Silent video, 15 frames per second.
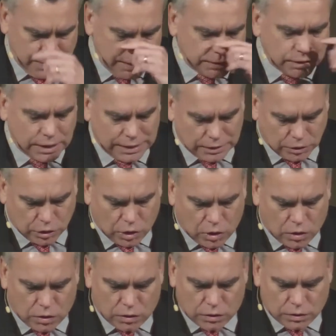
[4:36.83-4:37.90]
It's a
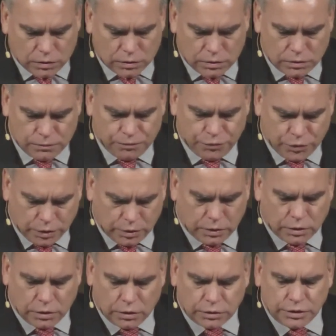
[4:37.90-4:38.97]
long,
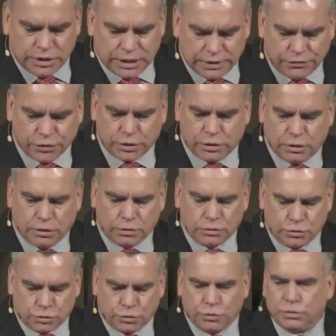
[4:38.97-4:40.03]
long,
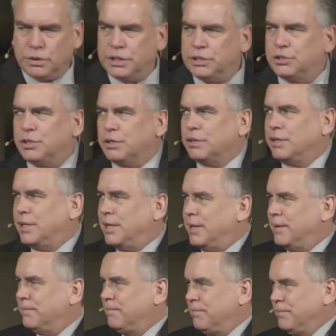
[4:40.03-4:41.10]
difficult, grueling
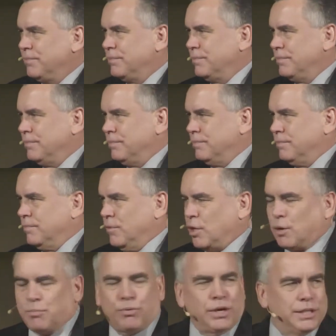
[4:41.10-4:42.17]
journey.
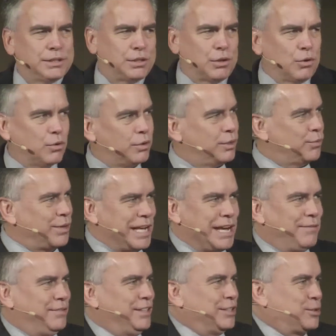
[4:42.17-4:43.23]
Now, praise the Lord that we
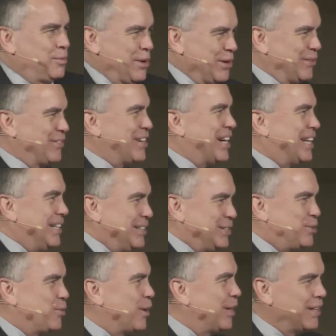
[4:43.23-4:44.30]
have the Spirit of God
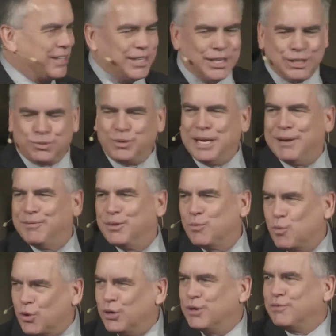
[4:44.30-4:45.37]
indwelling us. We have the
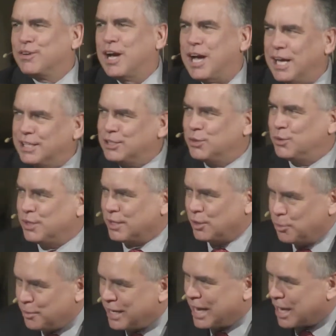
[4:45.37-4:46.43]
Word of God to
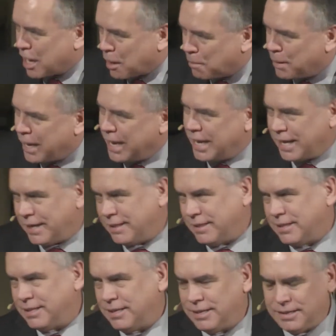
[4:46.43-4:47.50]
illuminate our path.
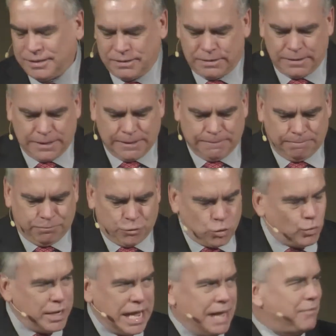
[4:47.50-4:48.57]

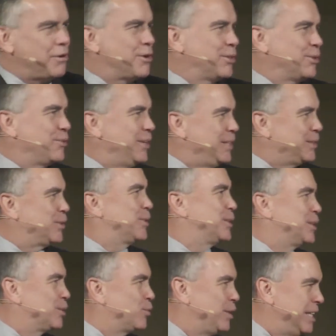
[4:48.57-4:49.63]
We have all the
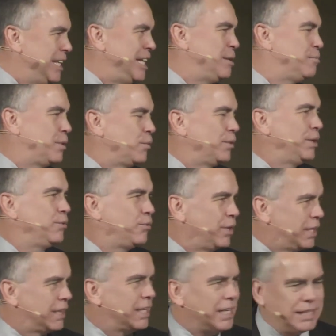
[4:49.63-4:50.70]
resources we need, but we
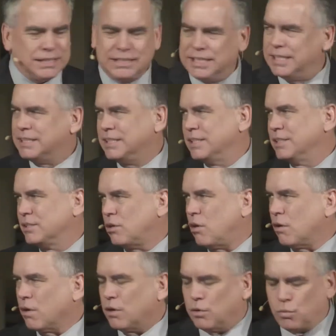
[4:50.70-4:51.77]
realize this is
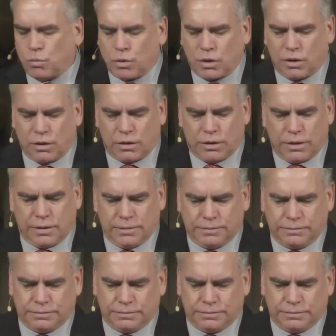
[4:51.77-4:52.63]
hard work.